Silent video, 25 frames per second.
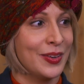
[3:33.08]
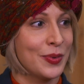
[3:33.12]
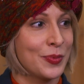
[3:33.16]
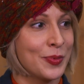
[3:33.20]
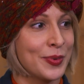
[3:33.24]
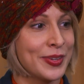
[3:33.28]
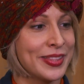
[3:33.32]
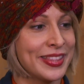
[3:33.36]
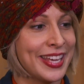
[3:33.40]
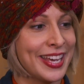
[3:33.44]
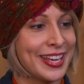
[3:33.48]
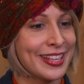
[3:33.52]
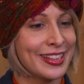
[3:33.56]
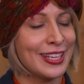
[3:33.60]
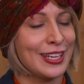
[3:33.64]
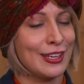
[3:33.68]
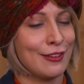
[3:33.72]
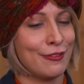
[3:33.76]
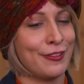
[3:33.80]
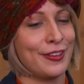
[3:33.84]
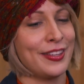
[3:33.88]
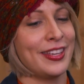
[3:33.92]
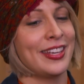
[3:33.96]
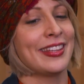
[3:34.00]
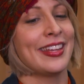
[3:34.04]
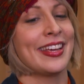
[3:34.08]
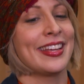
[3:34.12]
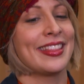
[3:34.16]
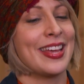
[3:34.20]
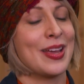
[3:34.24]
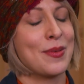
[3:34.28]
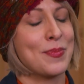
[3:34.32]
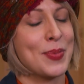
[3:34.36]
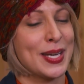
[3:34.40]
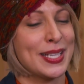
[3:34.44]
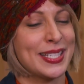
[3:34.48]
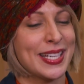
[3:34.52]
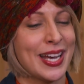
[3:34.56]
when they leave feeling like
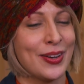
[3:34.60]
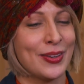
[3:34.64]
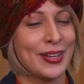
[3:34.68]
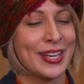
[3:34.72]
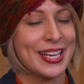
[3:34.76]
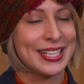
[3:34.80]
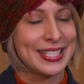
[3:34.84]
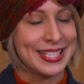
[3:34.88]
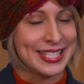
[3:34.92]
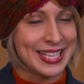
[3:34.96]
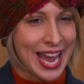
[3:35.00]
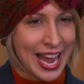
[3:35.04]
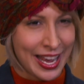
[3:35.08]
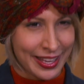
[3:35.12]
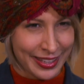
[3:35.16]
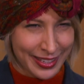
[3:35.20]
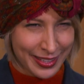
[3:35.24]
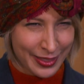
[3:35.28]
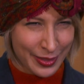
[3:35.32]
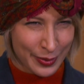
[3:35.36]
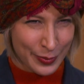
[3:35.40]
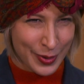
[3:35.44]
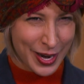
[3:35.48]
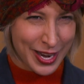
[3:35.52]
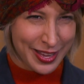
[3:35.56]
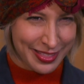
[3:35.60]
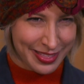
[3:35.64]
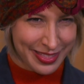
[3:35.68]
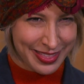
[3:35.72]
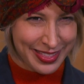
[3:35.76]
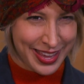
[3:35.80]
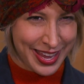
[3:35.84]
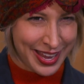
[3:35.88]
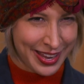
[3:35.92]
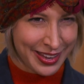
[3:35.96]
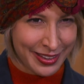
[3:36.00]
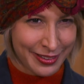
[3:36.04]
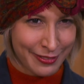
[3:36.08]
they picked out exactly the right
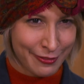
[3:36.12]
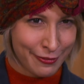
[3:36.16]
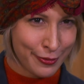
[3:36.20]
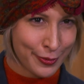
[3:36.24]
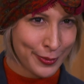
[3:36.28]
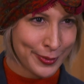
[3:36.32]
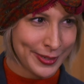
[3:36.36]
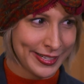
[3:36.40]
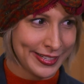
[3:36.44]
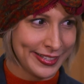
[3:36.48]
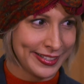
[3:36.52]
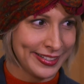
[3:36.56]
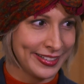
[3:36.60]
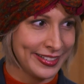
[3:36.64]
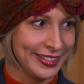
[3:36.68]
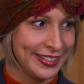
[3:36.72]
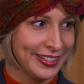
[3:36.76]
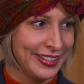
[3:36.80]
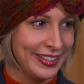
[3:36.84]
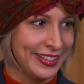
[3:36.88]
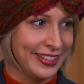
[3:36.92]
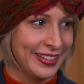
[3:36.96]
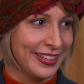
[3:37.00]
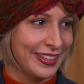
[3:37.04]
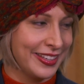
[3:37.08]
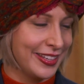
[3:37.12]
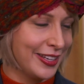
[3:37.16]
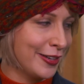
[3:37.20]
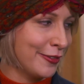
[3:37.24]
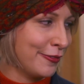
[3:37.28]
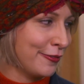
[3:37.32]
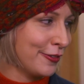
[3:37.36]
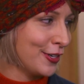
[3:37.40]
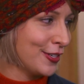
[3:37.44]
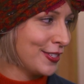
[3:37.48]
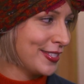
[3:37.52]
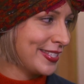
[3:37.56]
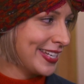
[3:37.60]
thing for a
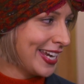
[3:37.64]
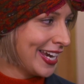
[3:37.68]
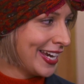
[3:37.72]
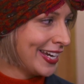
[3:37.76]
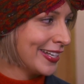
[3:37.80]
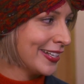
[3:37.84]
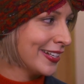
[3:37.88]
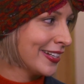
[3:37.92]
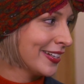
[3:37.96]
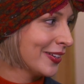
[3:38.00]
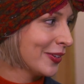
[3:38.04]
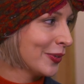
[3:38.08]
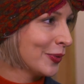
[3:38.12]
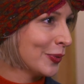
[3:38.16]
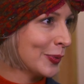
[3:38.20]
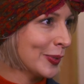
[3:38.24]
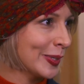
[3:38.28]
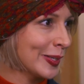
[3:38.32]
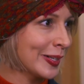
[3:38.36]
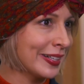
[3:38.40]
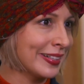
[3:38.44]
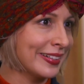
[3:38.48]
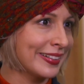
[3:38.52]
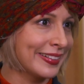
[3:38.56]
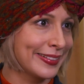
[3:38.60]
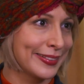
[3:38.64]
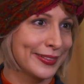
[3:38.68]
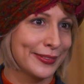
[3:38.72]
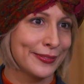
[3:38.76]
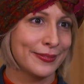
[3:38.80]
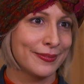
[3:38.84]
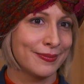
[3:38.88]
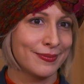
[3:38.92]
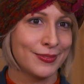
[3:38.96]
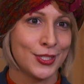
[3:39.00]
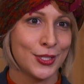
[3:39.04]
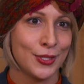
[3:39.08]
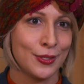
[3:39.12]
first date or
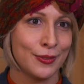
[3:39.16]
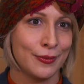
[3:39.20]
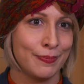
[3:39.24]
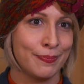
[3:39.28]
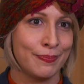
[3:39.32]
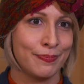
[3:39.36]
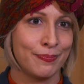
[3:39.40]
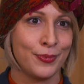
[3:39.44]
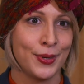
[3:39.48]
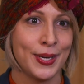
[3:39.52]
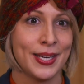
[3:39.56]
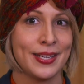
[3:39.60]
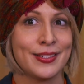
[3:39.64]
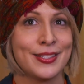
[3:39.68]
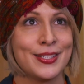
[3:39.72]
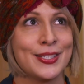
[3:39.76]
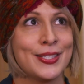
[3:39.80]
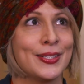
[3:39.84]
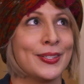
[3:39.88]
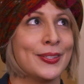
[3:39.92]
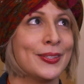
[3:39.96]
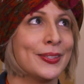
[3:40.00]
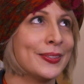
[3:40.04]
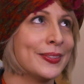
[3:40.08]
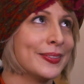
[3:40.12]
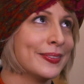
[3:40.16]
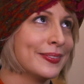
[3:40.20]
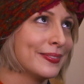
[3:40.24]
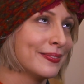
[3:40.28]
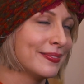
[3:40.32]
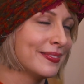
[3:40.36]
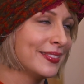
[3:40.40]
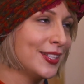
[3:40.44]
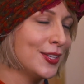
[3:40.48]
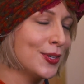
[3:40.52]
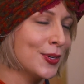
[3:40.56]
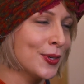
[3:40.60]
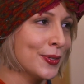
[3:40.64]
to bring to,
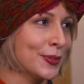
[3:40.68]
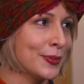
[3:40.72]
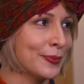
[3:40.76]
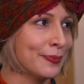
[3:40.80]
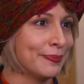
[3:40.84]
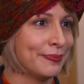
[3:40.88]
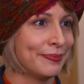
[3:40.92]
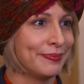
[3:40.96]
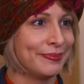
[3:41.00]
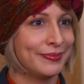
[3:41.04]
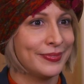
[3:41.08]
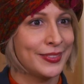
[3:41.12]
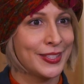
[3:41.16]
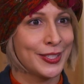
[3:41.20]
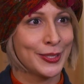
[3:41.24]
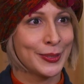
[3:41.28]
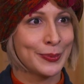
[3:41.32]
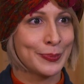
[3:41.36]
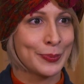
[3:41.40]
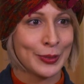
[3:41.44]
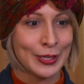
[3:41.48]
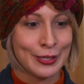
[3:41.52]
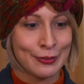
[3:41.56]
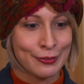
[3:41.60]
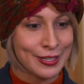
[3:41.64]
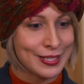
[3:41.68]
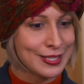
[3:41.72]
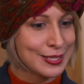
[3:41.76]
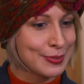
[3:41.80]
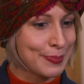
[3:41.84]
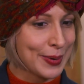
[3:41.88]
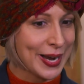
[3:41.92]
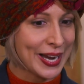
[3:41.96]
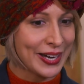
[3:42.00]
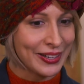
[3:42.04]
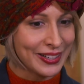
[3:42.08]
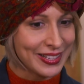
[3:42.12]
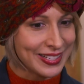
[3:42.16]
you know, their boyfriend's
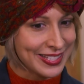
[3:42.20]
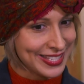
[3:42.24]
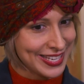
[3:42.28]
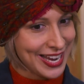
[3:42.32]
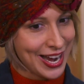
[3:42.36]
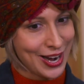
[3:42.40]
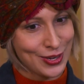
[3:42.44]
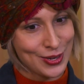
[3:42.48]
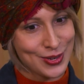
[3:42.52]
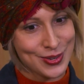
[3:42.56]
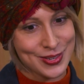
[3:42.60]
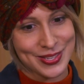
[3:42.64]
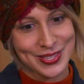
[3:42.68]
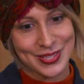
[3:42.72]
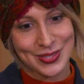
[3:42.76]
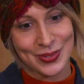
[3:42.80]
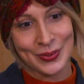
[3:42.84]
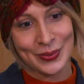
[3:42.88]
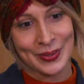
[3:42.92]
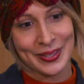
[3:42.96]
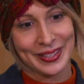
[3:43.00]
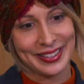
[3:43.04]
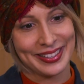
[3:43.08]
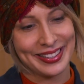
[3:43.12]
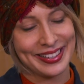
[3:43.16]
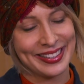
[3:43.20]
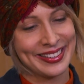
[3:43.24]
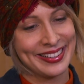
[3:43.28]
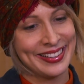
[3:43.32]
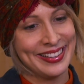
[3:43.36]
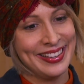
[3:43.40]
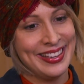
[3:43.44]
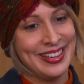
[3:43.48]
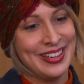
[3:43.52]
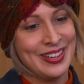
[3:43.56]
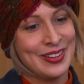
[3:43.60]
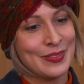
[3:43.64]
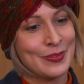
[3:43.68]
parents' house or
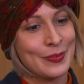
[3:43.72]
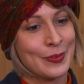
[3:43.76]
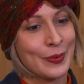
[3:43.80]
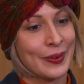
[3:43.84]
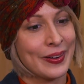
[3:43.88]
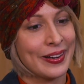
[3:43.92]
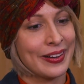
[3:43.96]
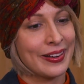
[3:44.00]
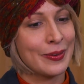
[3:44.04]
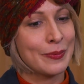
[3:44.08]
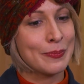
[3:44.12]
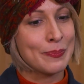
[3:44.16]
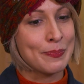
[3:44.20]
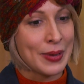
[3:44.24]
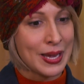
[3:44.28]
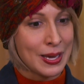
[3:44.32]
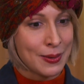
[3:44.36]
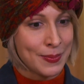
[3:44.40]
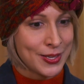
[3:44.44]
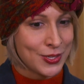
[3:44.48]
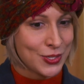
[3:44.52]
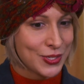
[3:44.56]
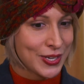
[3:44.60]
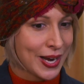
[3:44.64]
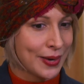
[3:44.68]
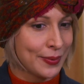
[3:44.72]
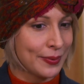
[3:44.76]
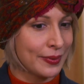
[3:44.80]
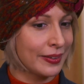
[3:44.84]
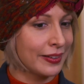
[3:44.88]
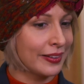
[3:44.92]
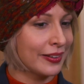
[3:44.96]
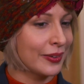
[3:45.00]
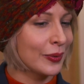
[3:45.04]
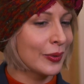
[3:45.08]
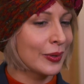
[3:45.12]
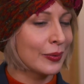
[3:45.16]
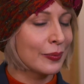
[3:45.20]
for a baby
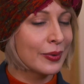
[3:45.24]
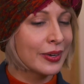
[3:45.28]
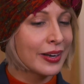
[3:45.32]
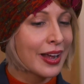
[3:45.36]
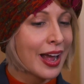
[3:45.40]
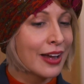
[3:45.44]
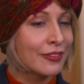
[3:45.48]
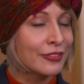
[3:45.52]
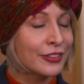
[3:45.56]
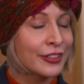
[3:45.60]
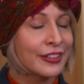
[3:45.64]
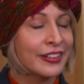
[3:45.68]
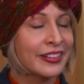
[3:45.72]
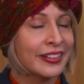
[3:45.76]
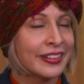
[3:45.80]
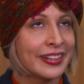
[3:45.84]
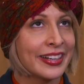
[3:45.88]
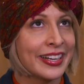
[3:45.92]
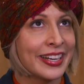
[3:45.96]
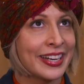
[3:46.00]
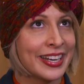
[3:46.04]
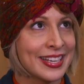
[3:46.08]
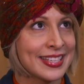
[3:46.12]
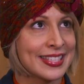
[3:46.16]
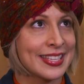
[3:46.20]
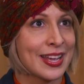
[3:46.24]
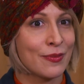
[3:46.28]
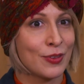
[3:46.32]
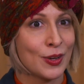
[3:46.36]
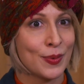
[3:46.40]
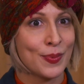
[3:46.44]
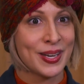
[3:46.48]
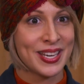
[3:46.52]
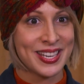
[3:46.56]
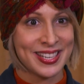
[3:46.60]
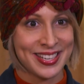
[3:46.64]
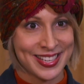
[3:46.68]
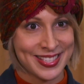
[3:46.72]
shower or whatever it is,
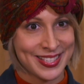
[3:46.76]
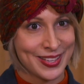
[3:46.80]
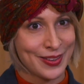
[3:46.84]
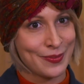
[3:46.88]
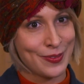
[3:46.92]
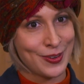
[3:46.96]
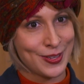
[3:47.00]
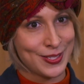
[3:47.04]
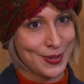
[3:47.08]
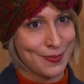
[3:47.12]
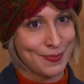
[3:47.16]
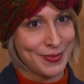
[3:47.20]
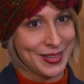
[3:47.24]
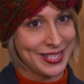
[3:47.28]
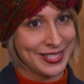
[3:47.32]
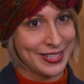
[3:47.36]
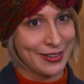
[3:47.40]
everybody needs it for something